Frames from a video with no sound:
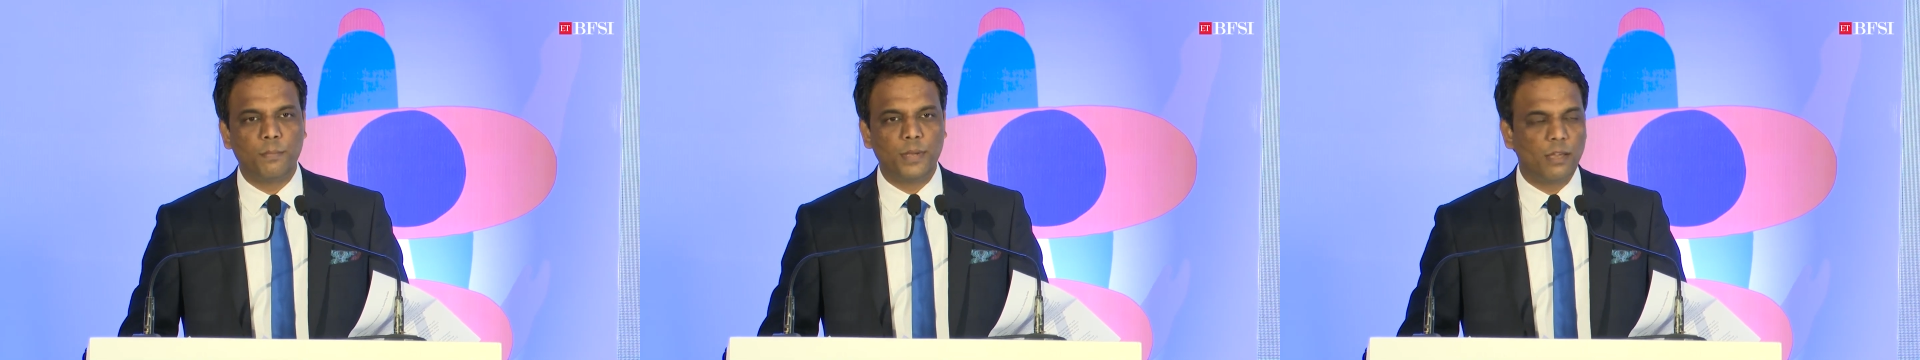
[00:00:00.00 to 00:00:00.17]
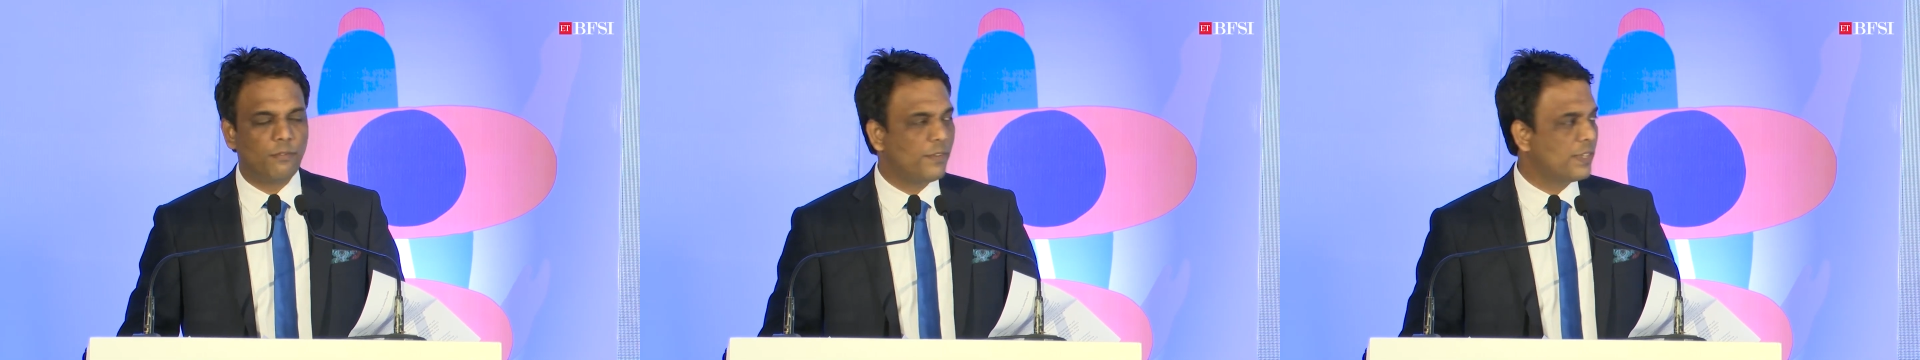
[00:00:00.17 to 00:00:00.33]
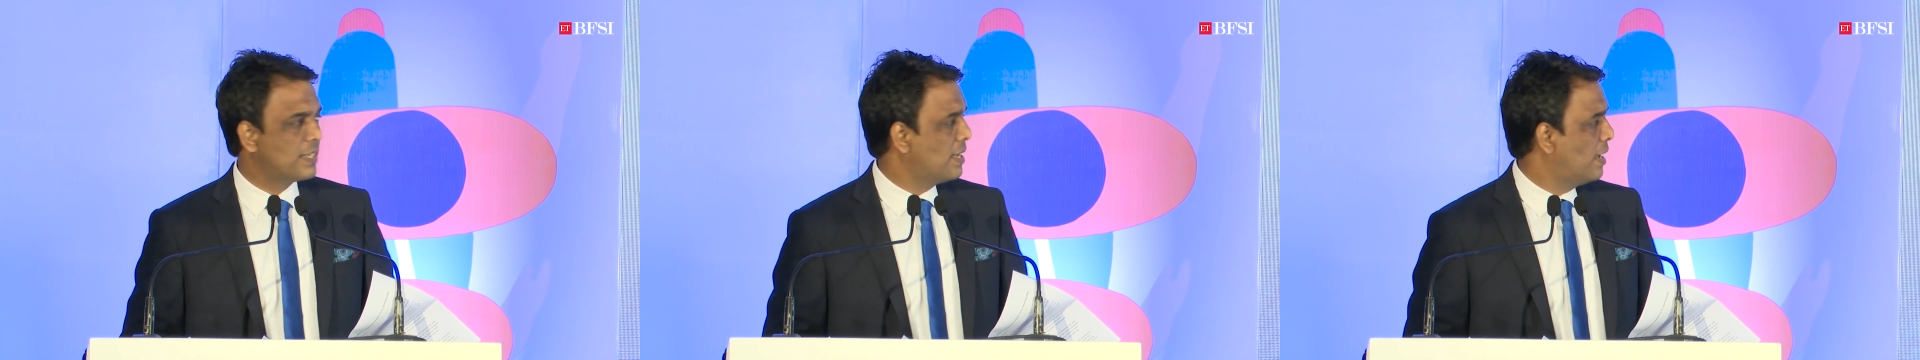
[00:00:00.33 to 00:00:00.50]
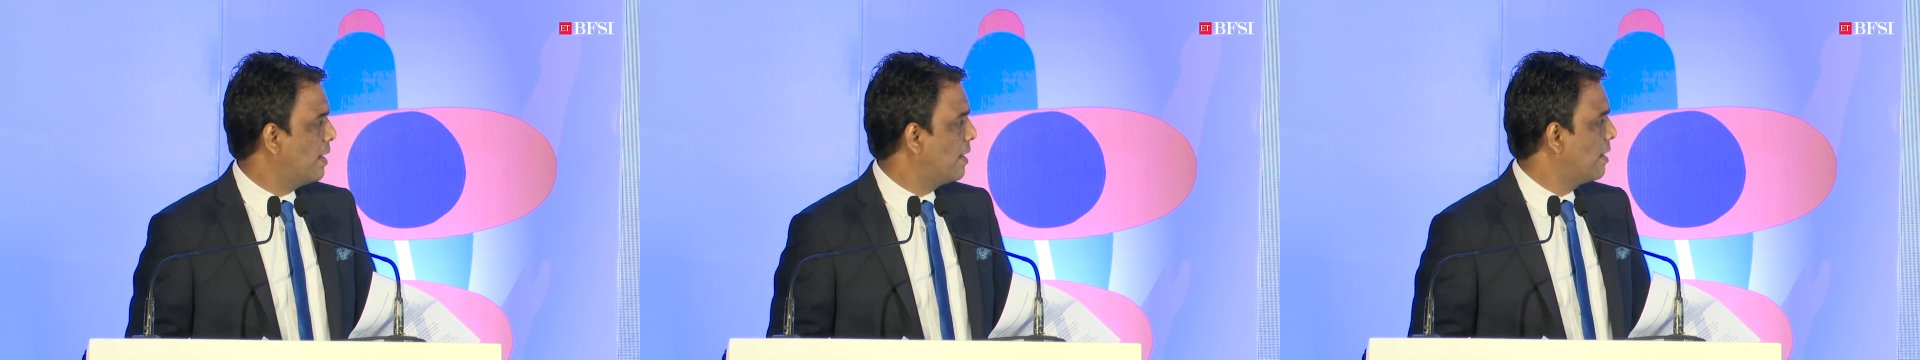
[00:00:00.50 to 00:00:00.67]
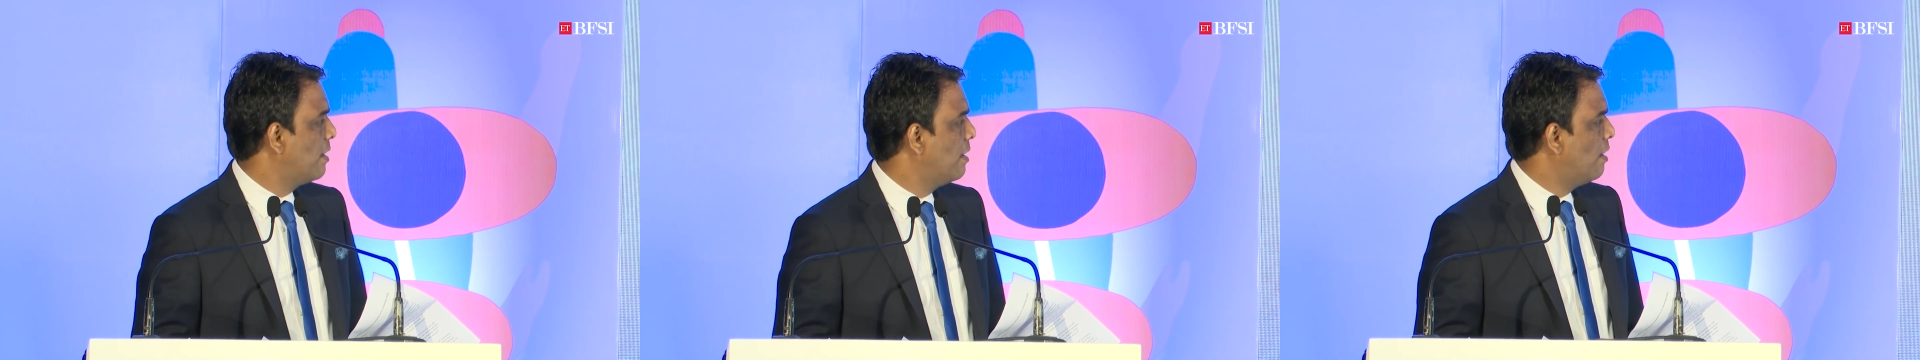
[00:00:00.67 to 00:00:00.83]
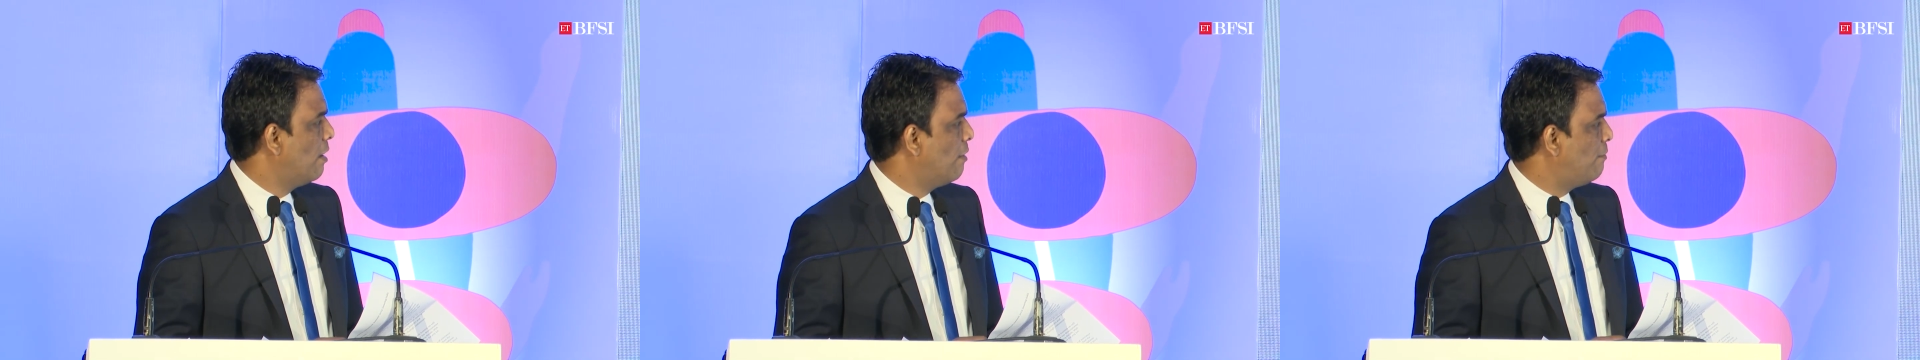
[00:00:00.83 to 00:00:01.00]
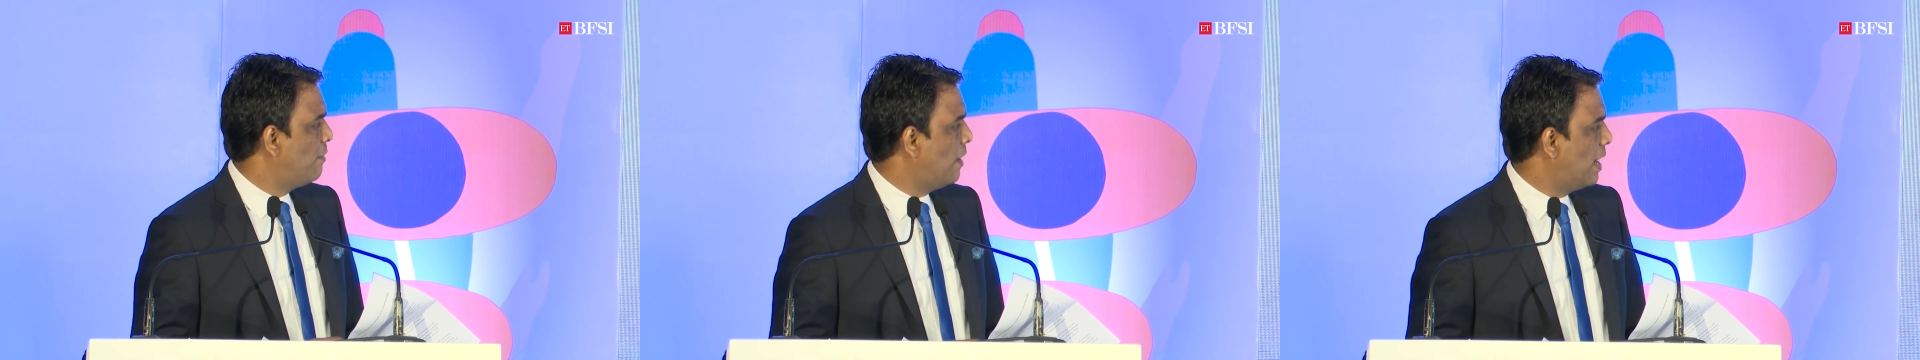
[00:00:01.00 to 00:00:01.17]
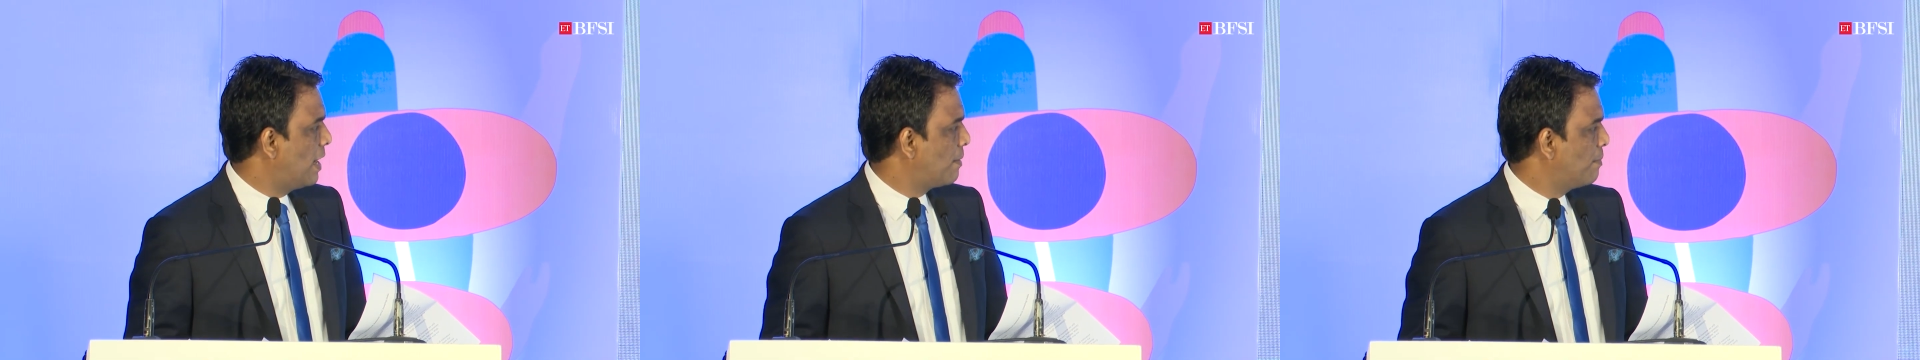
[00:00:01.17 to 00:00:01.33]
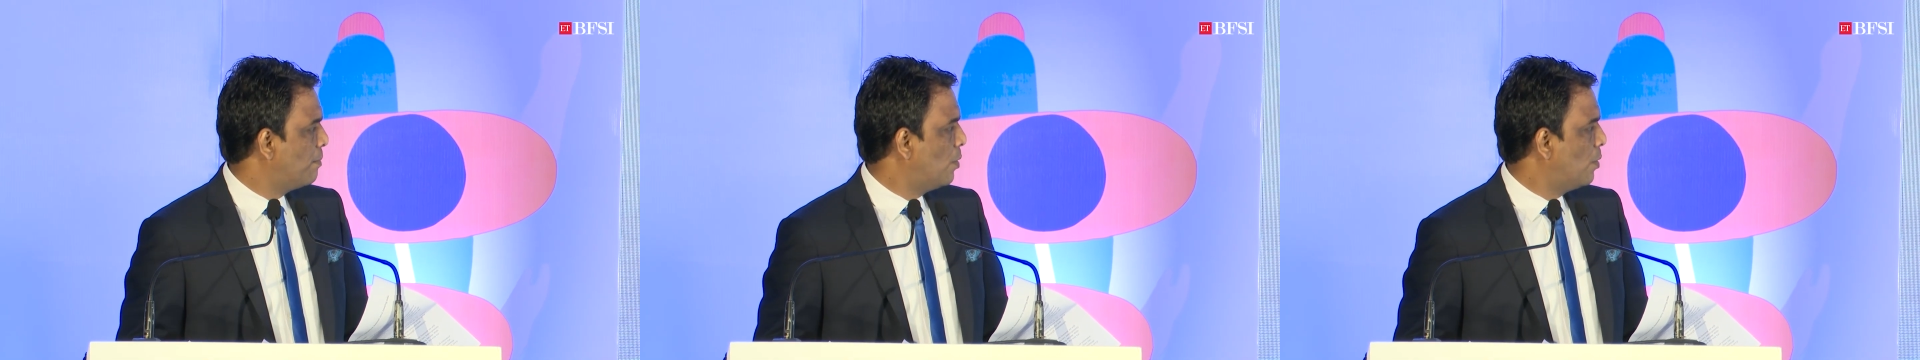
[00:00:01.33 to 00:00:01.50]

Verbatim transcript: BFSI far